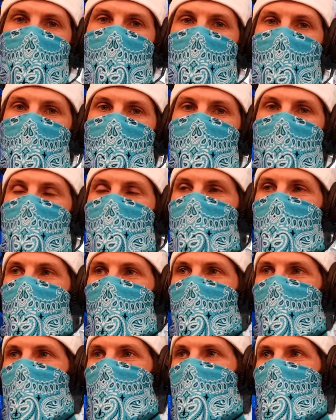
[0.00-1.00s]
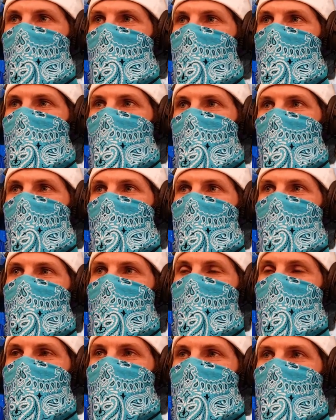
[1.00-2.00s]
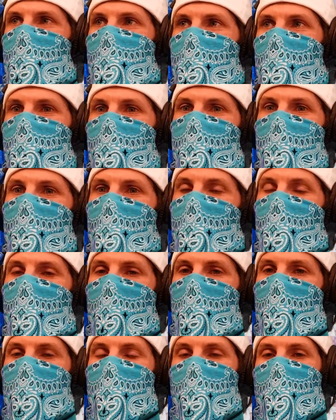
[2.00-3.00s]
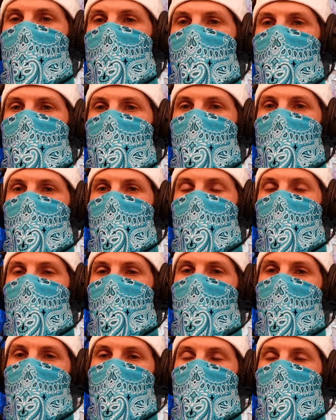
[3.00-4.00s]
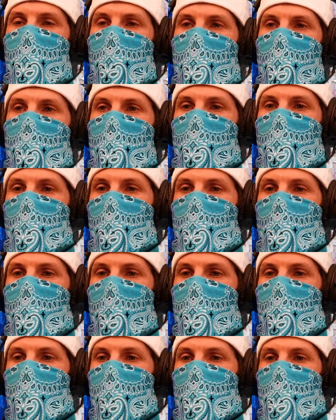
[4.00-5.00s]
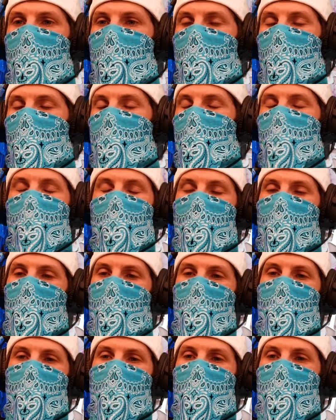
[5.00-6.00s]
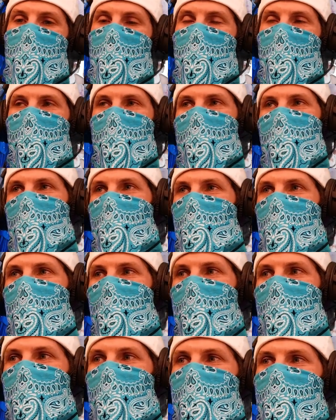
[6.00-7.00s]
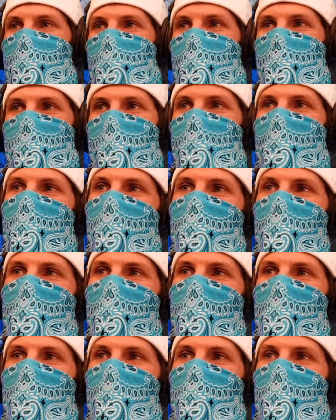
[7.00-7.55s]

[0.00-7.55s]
through because they have like more of a poppy feel, or they're, I don't know. It's not really that, I guess. It's just,